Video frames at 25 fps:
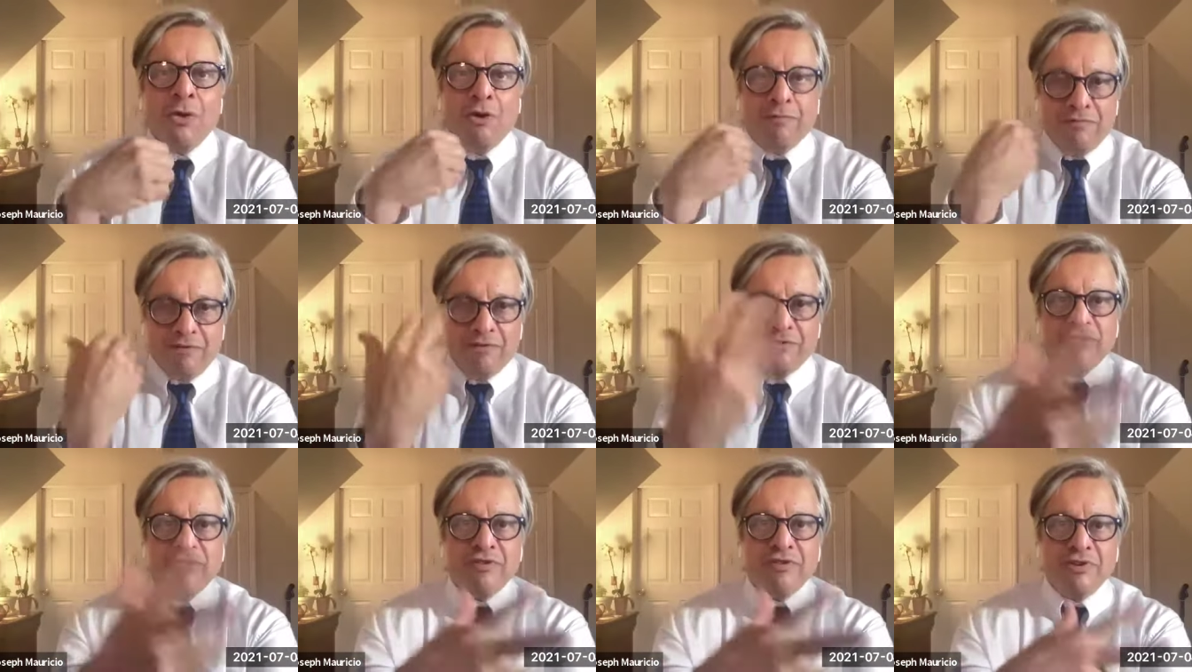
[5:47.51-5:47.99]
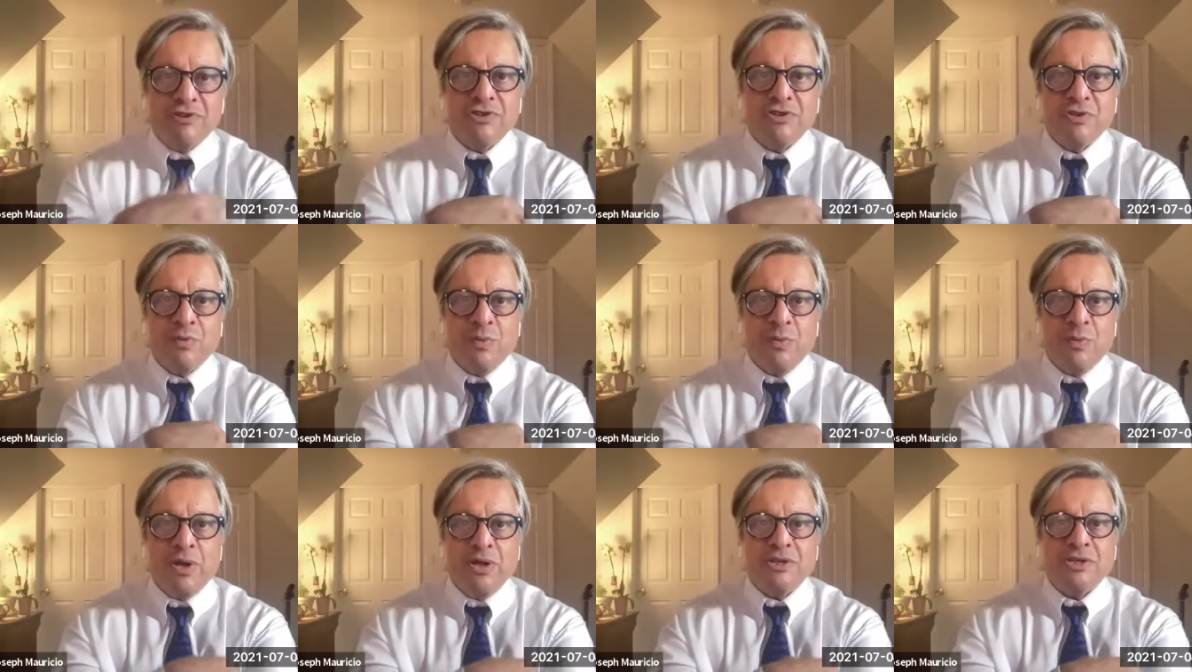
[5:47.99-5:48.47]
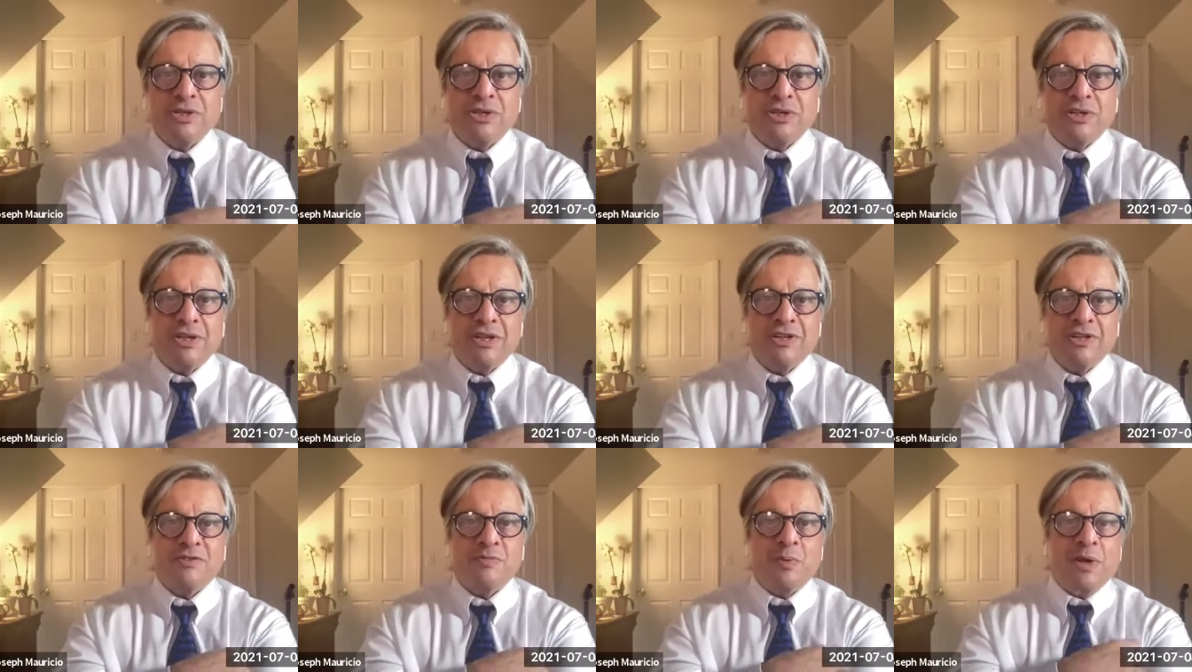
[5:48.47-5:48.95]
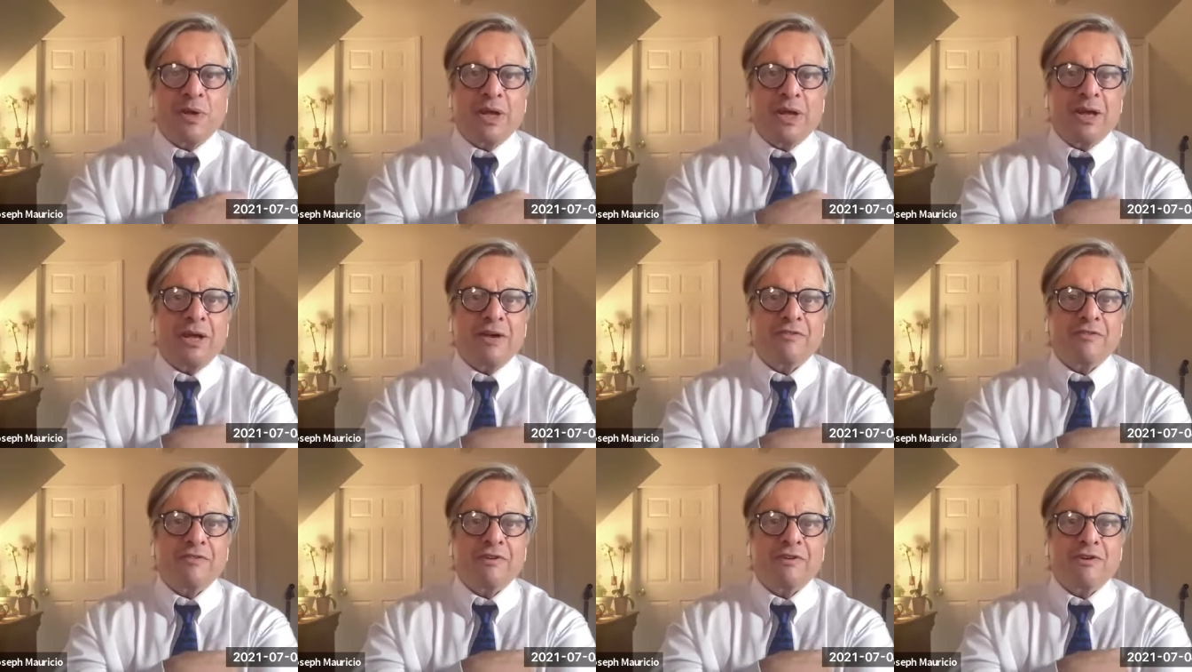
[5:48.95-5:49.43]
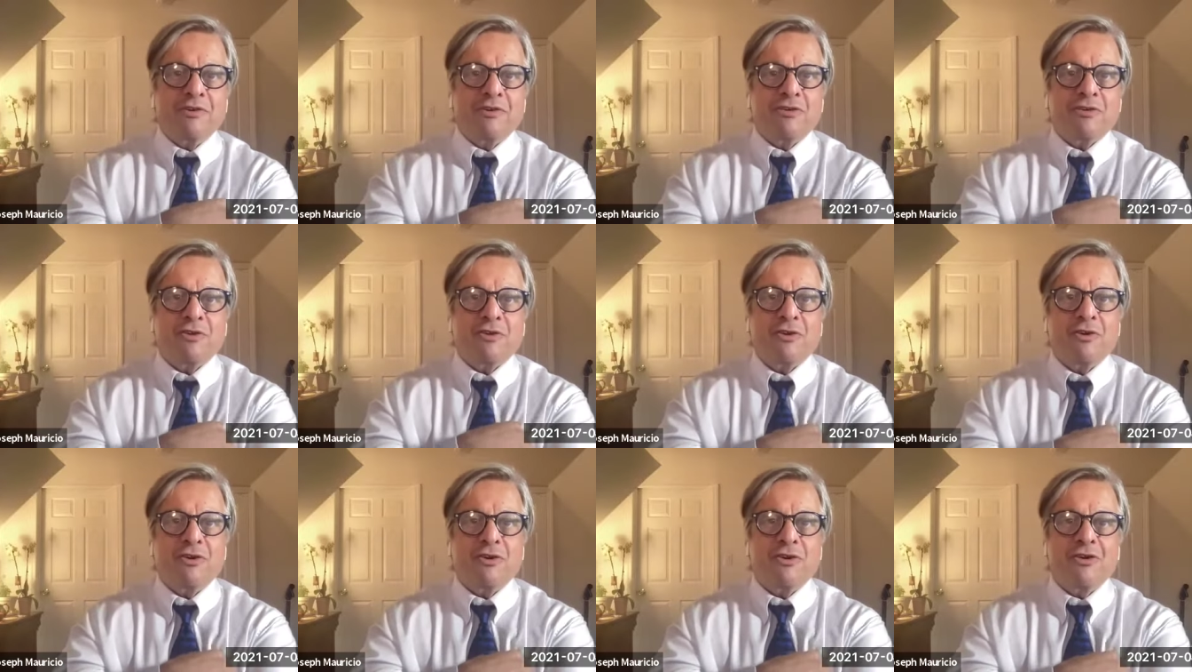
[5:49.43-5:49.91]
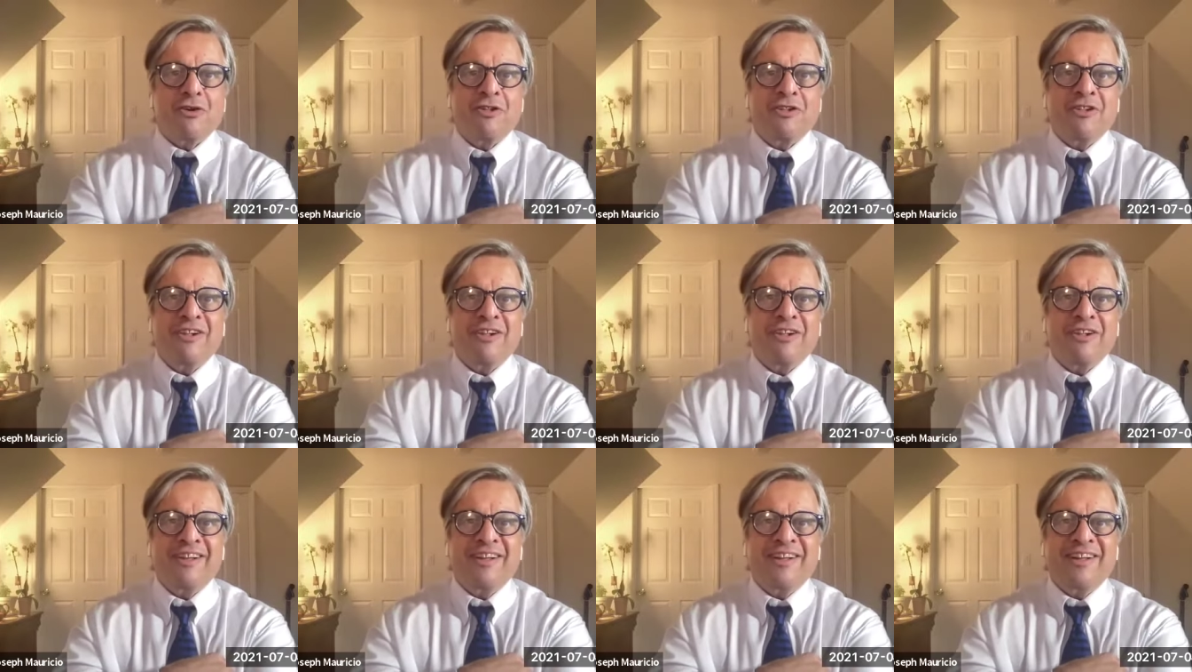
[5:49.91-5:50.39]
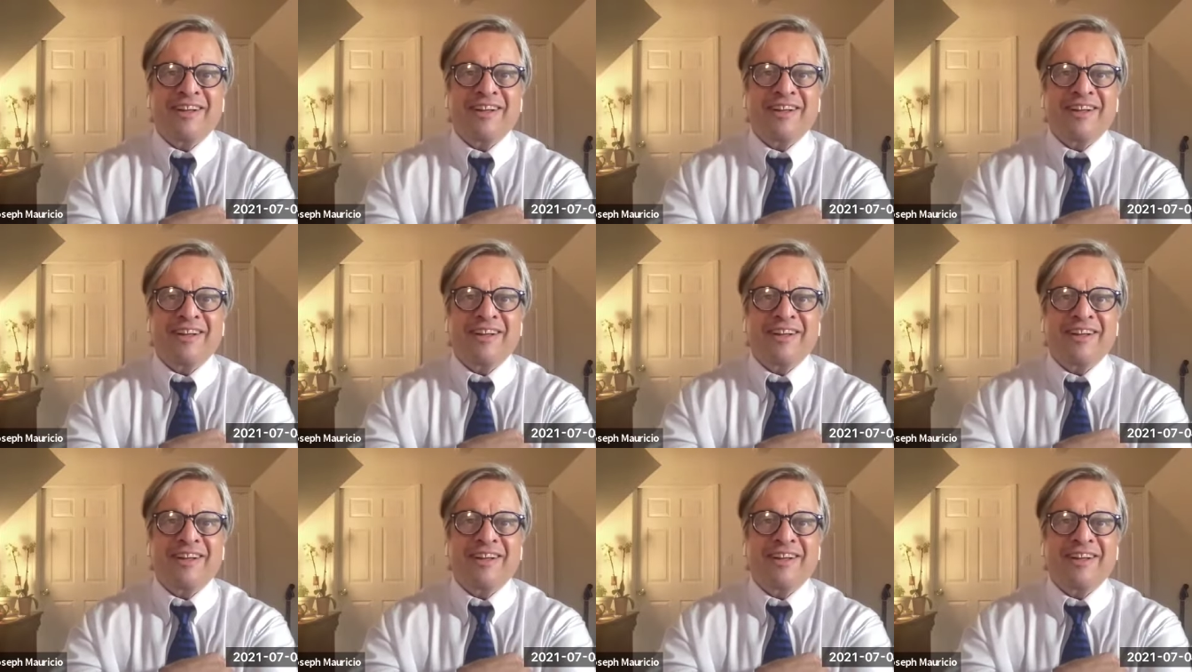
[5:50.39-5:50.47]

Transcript: over a situation that's been out of control.